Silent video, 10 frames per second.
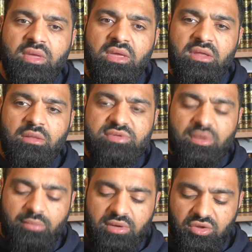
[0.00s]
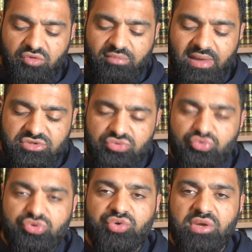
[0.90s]
You've managed to
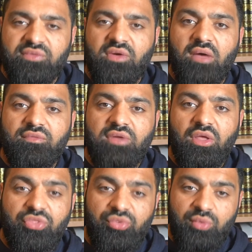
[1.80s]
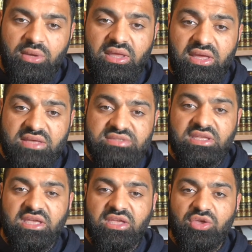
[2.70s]
retrieve it after 3 years,
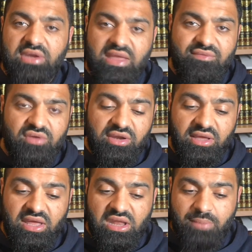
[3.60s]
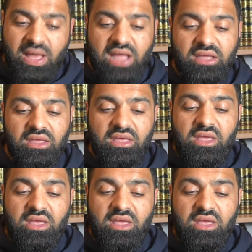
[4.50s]
thinking you're never going to get it back.